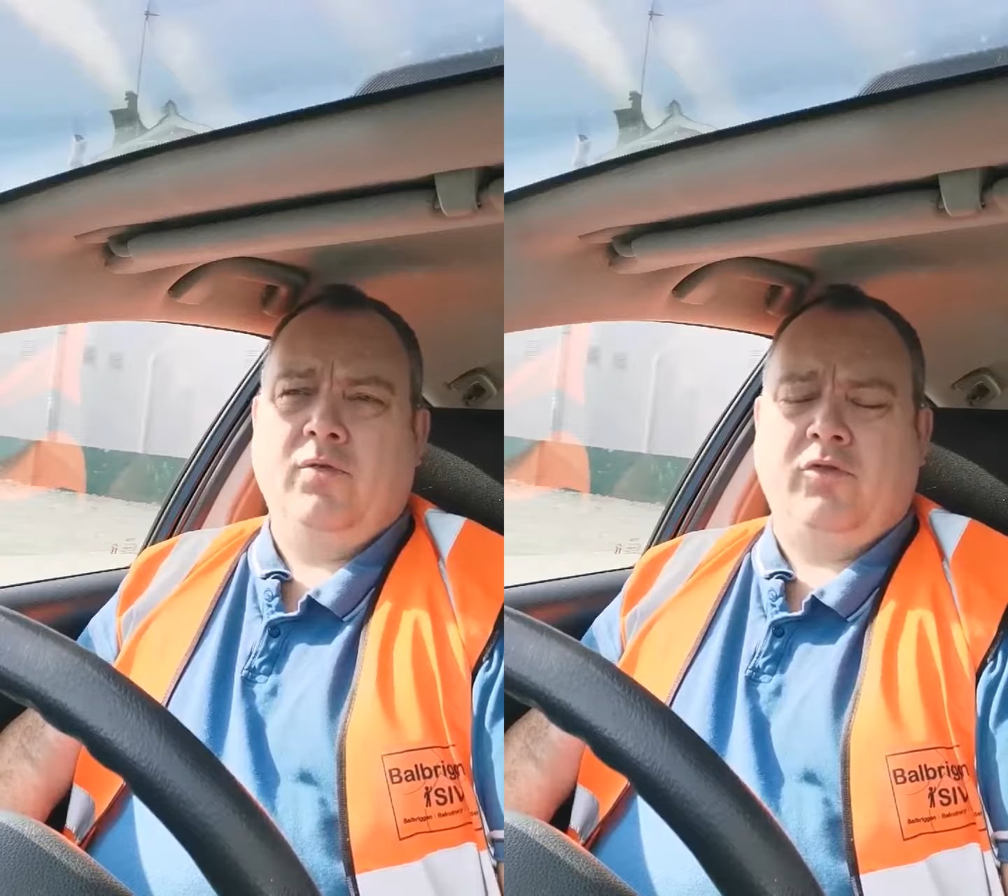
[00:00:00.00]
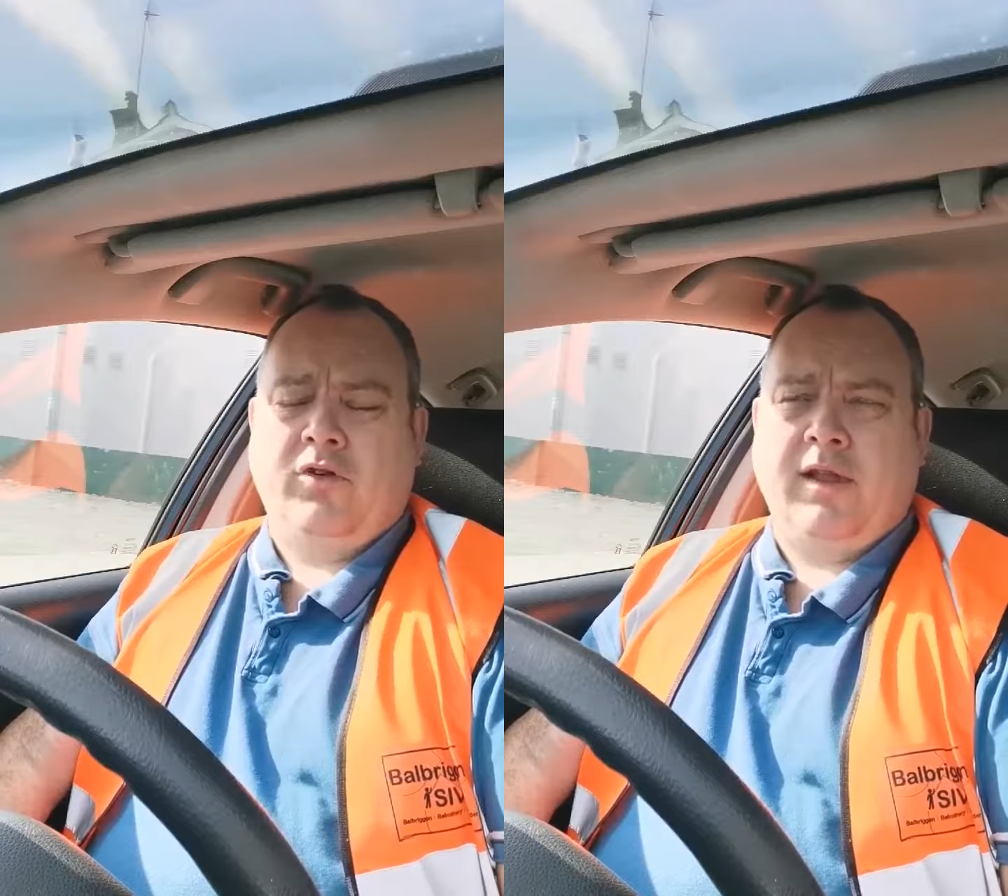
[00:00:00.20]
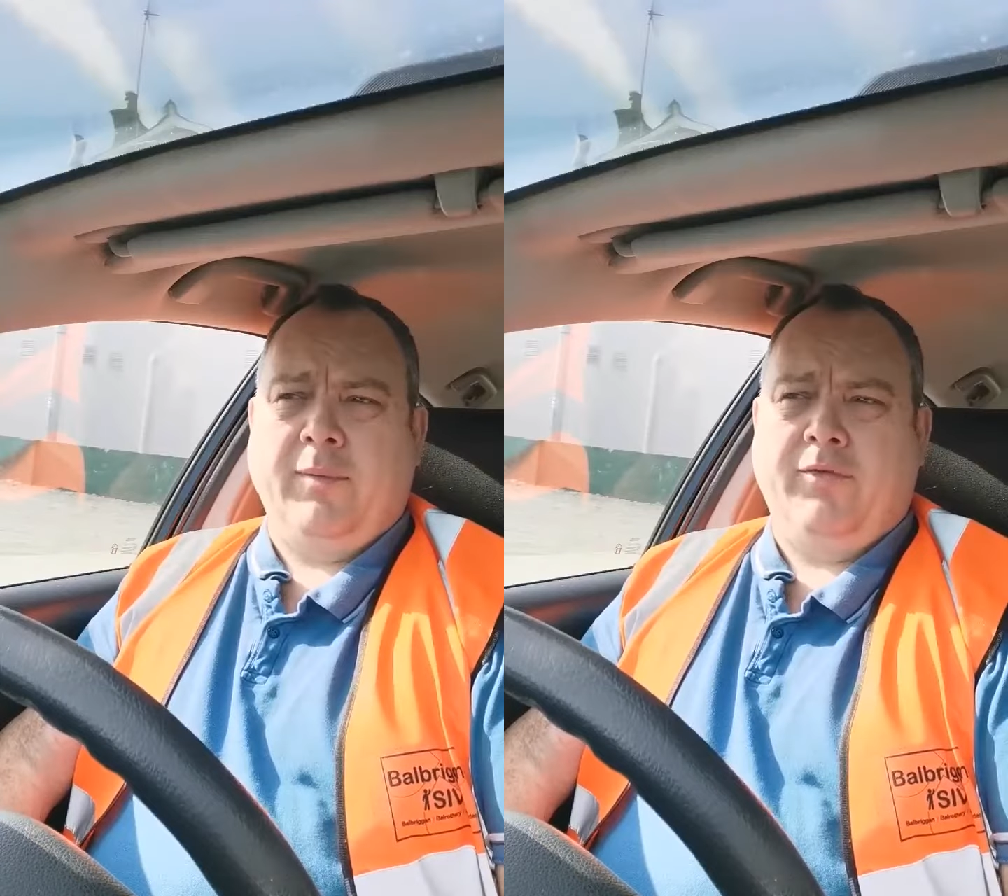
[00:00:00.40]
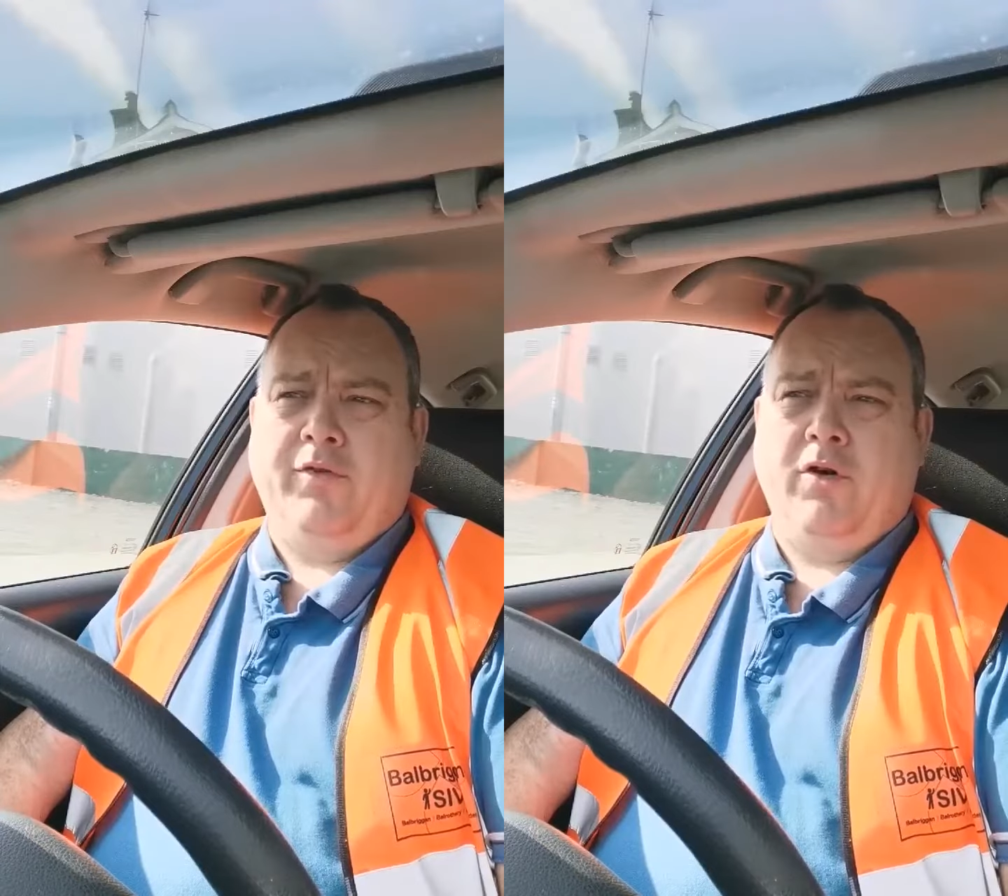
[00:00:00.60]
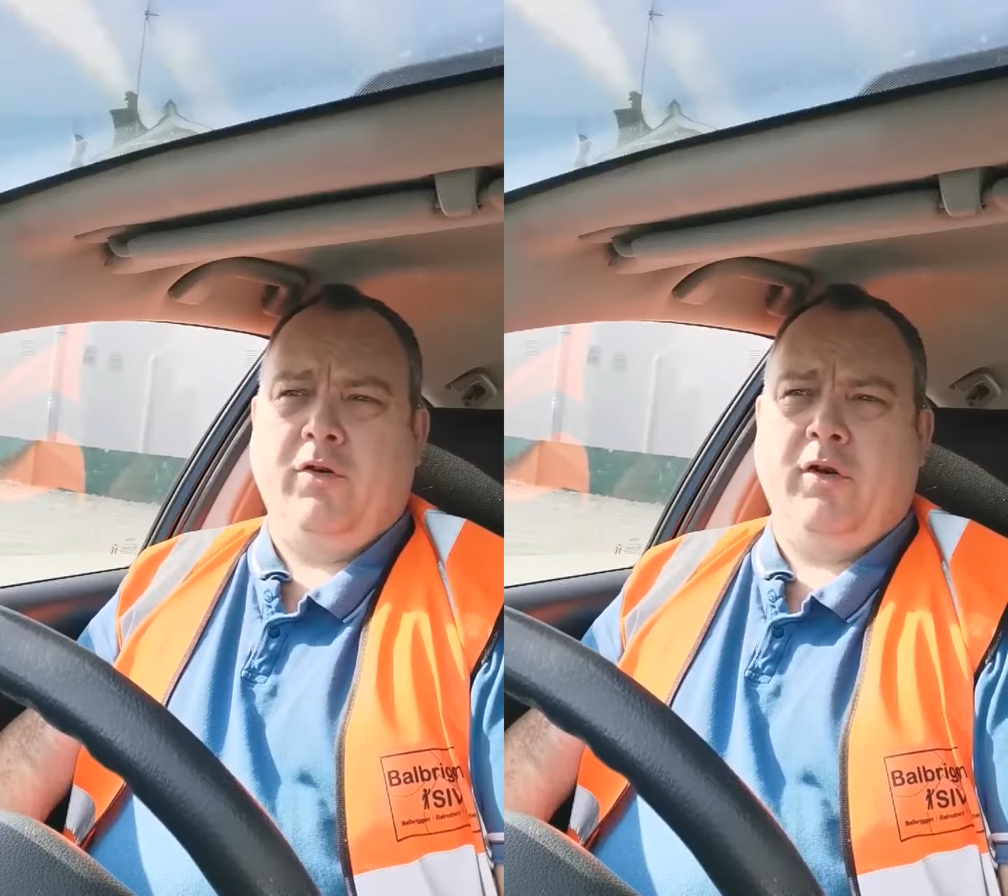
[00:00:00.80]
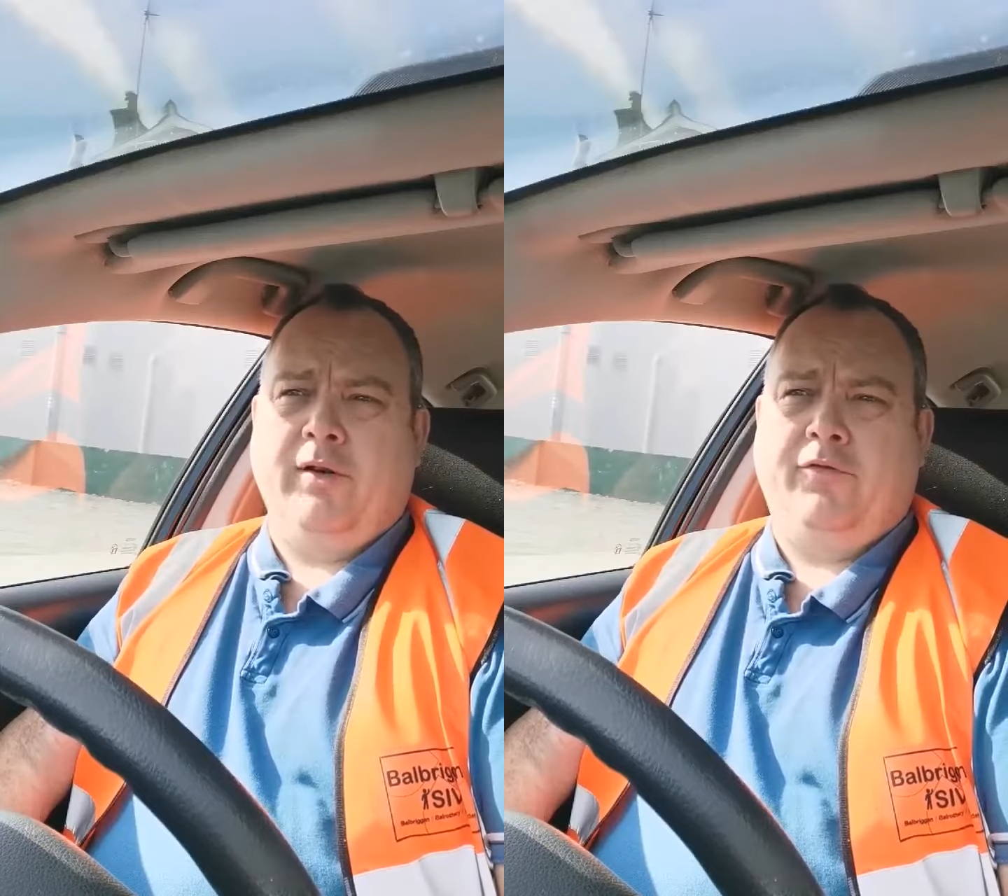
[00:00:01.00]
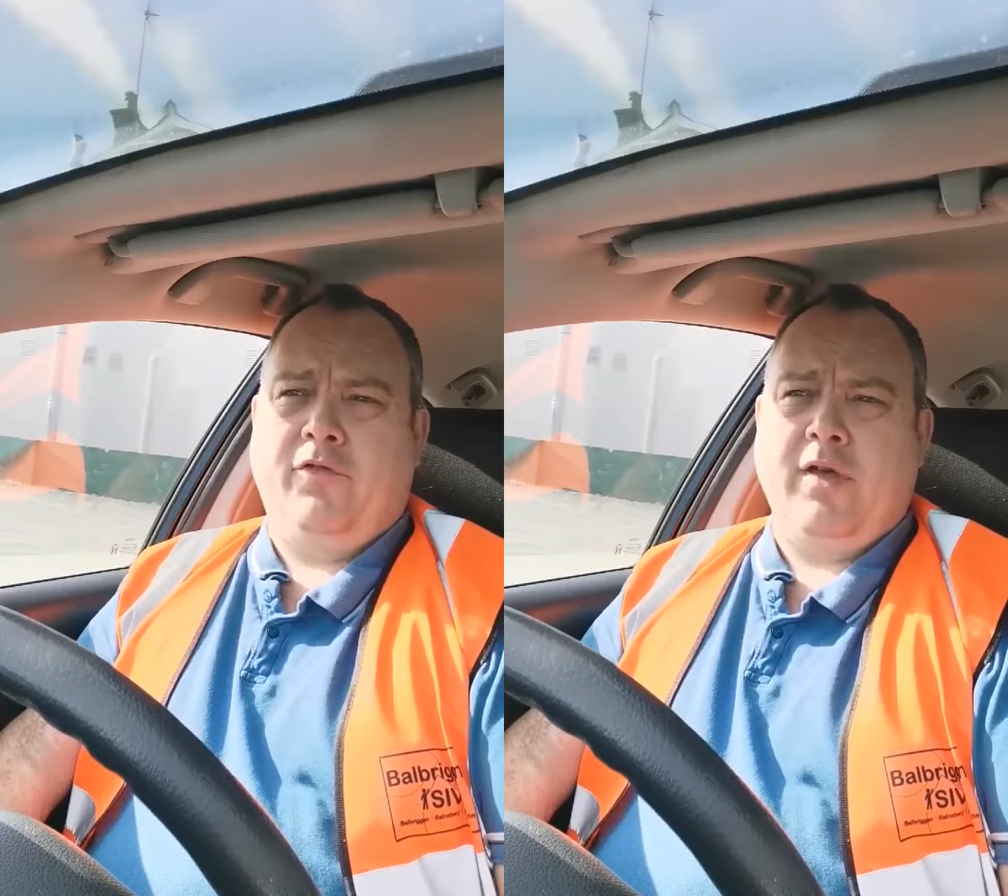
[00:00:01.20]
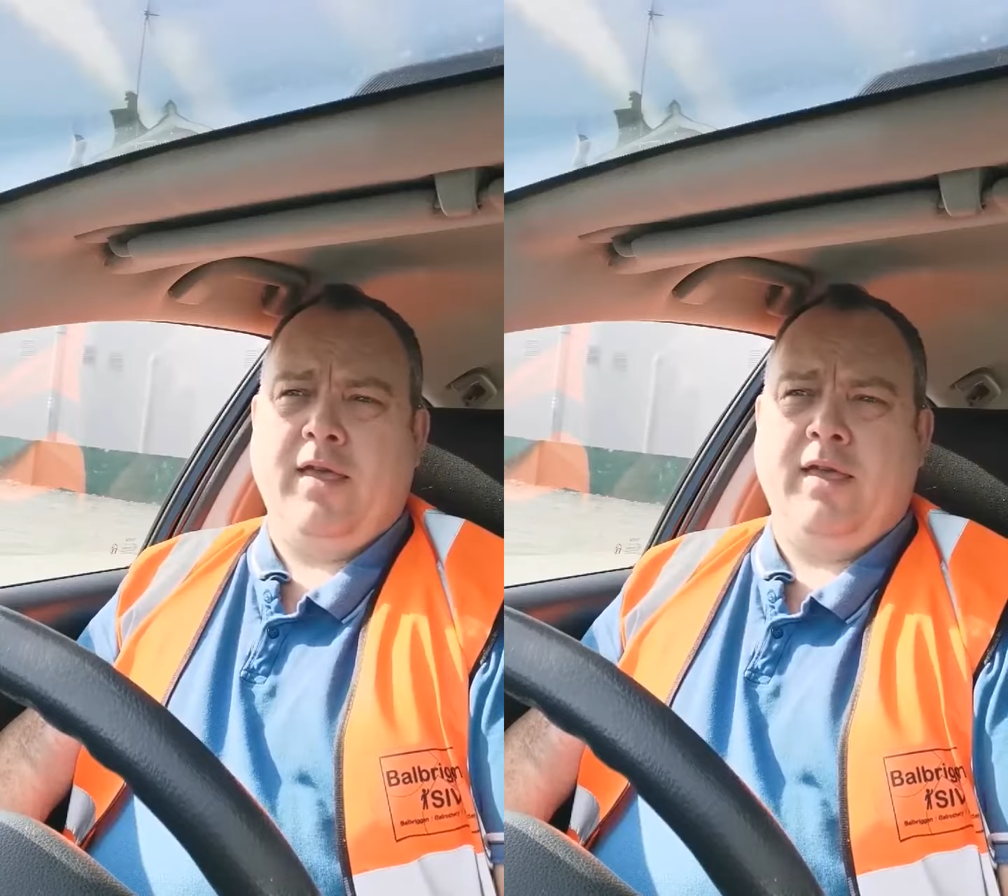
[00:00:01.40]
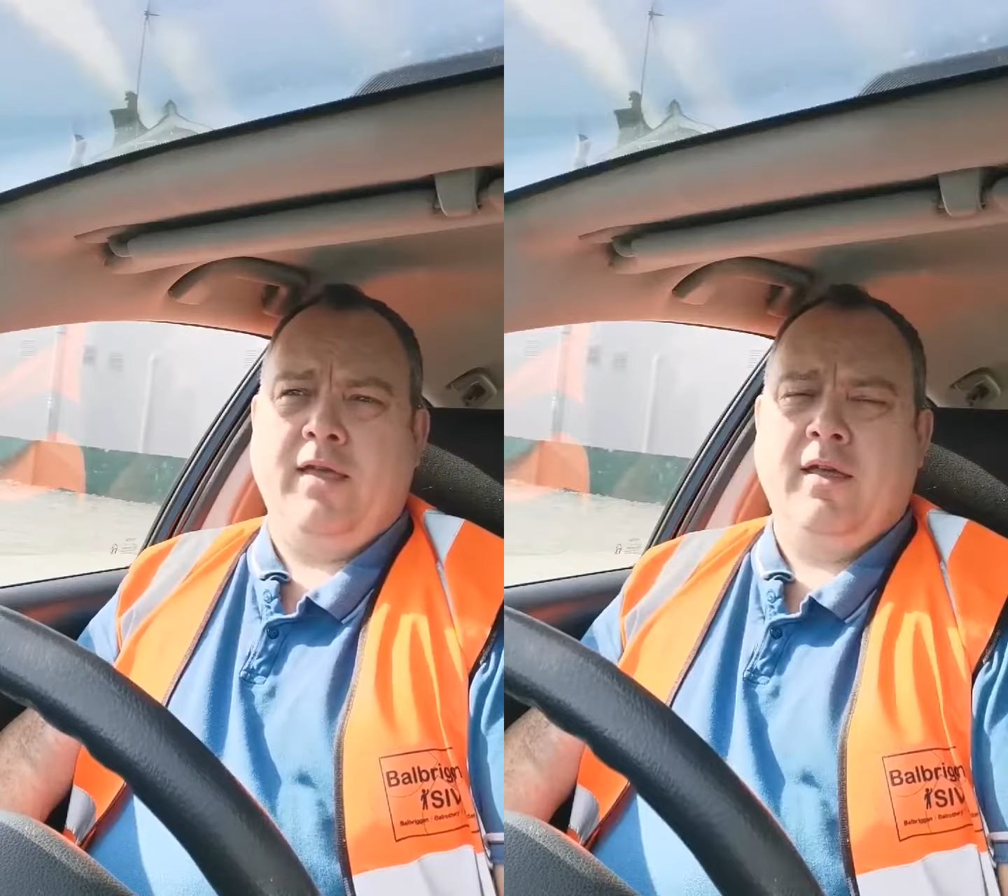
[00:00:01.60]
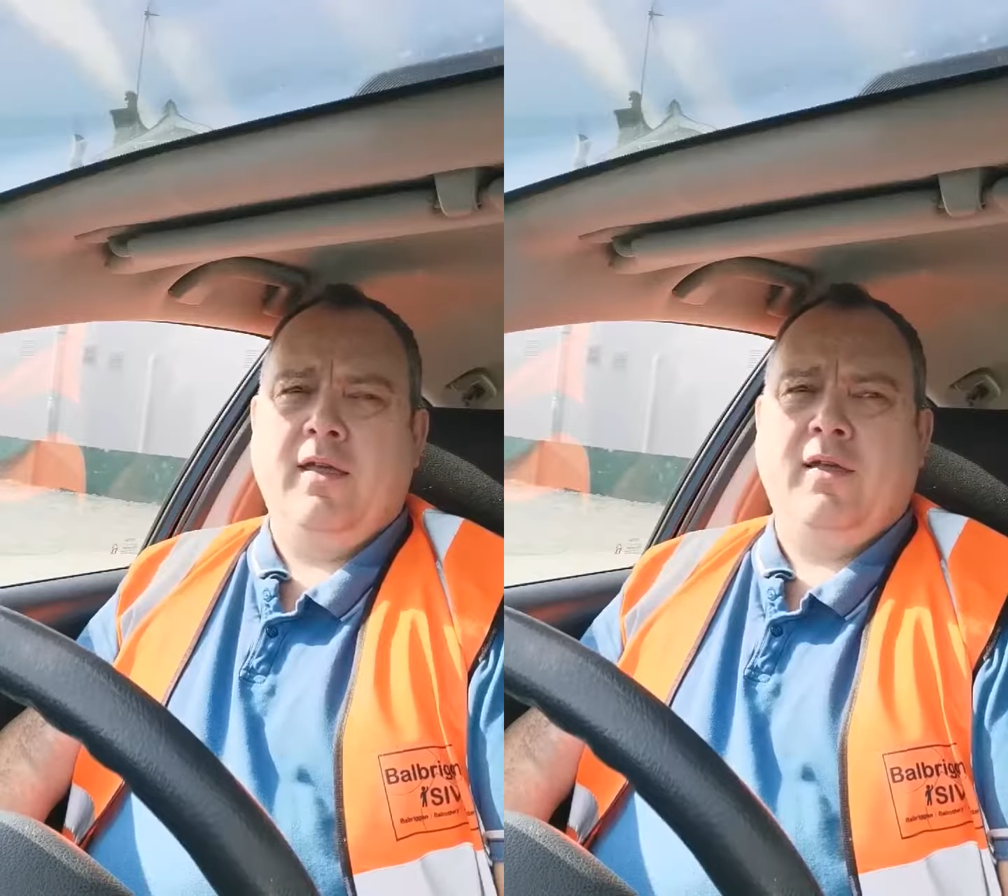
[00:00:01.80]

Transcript: just trying to keep the phone line free